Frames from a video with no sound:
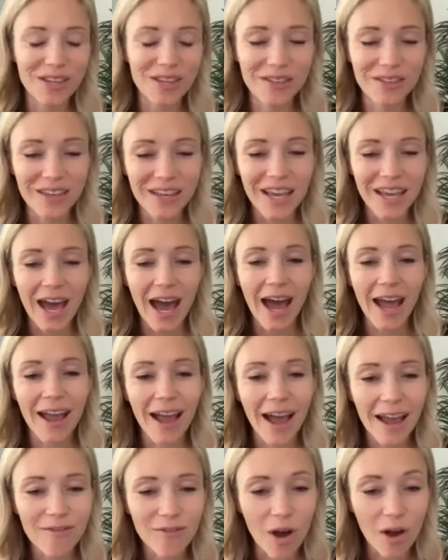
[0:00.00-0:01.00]
The I,
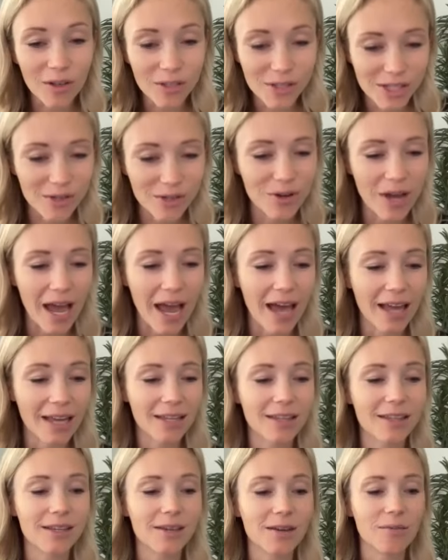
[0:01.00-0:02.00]
I've also
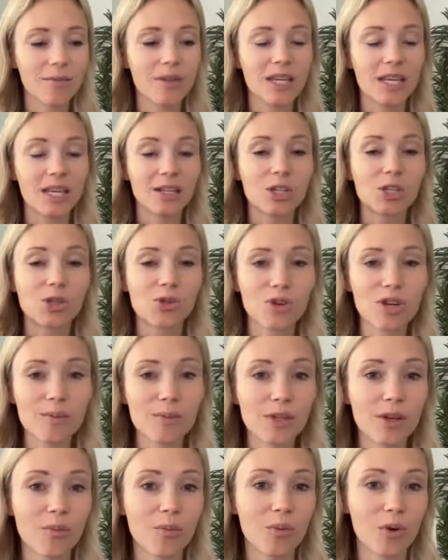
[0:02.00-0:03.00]
had the the
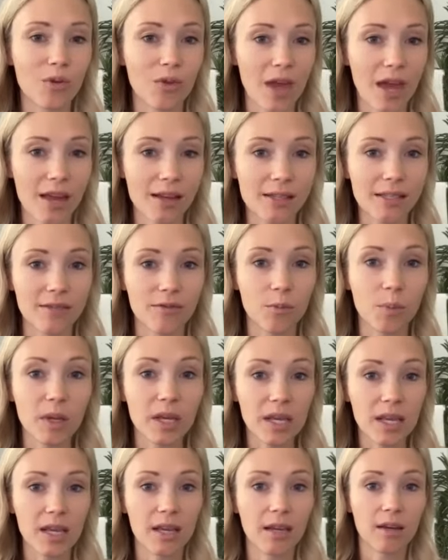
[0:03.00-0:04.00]
extremes on both ends of
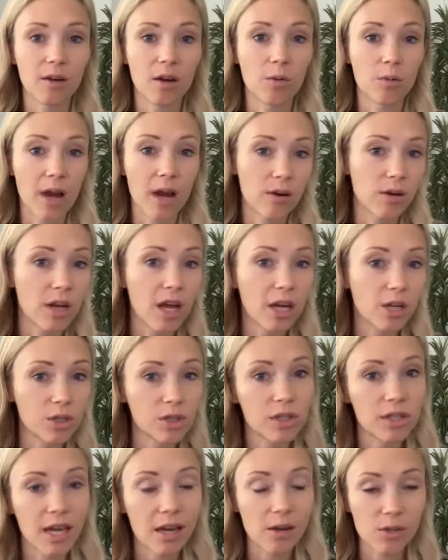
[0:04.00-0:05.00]
being around a
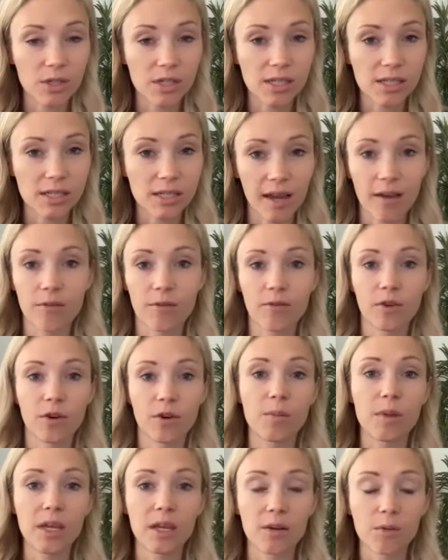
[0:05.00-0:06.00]
hundred thousand in debt.
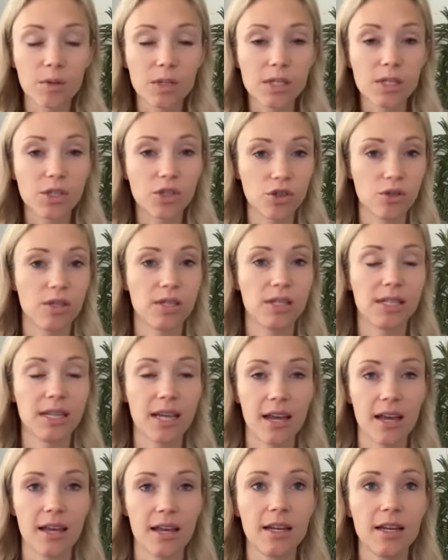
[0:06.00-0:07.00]
For me, it was student
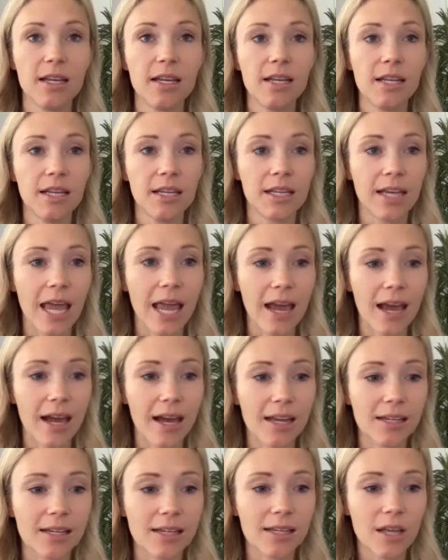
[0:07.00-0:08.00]
debt,
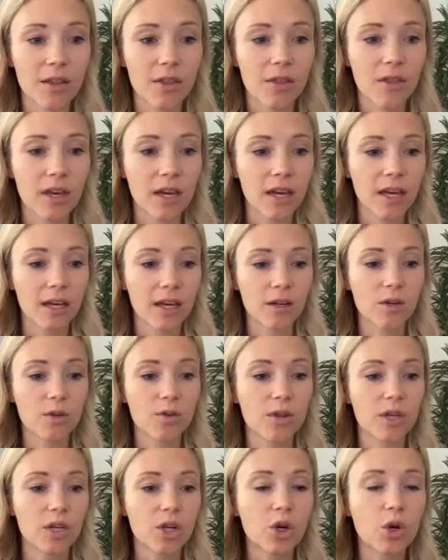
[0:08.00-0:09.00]
and the
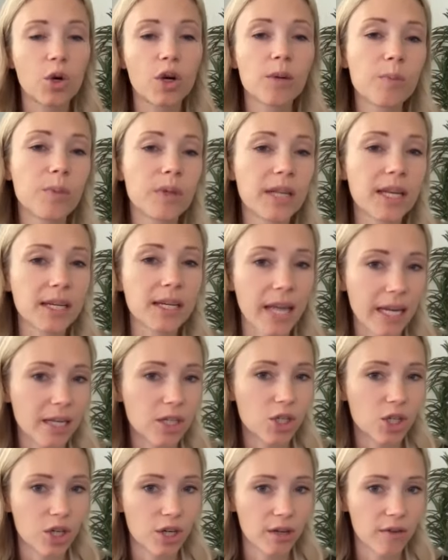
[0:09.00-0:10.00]
the crippling
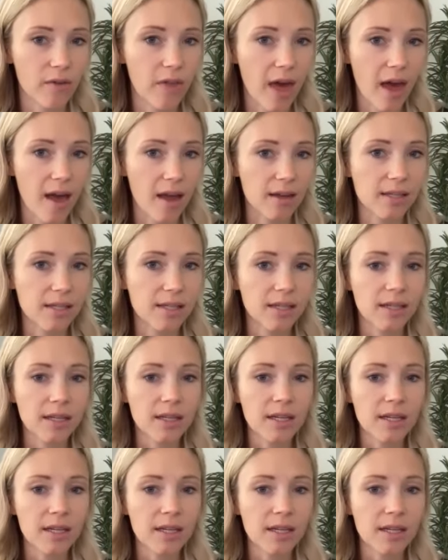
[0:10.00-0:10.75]
nature of that.